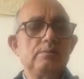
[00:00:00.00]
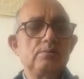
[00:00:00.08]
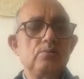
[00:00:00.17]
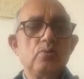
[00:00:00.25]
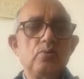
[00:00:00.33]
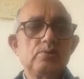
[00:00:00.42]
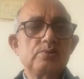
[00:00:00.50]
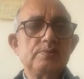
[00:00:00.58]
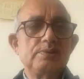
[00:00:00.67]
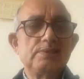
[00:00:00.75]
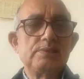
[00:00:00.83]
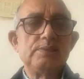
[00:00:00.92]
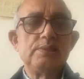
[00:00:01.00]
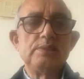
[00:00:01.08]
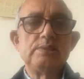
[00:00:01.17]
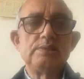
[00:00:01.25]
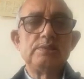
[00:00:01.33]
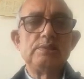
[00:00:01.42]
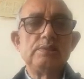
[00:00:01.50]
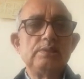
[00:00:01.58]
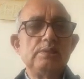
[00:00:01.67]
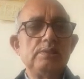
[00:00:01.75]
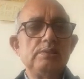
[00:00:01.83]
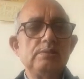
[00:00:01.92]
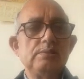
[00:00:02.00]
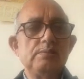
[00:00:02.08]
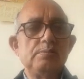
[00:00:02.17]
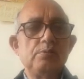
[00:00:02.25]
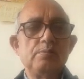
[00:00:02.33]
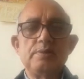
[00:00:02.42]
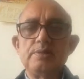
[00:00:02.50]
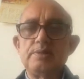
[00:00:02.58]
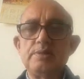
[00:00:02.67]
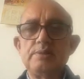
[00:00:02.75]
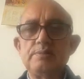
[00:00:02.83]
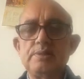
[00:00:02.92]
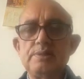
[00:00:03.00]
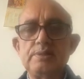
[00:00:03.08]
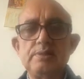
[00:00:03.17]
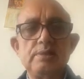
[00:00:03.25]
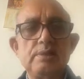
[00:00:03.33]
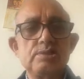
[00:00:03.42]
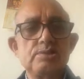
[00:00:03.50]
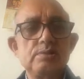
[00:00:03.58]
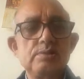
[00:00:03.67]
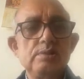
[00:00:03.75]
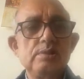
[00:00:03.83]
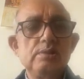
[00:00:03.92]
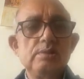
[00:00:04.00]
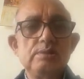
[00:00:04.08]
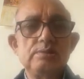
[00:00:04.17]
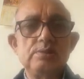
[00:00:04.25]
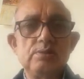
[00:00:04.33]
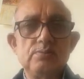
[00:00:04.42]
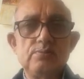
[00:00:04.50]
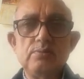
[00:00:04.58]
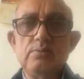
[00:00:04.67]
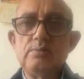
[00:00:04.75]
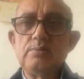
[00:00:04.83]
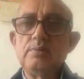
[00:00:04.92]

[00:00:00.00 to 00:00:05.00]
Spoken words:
course, which is DCE, Diploma in Creative Writing in English 04.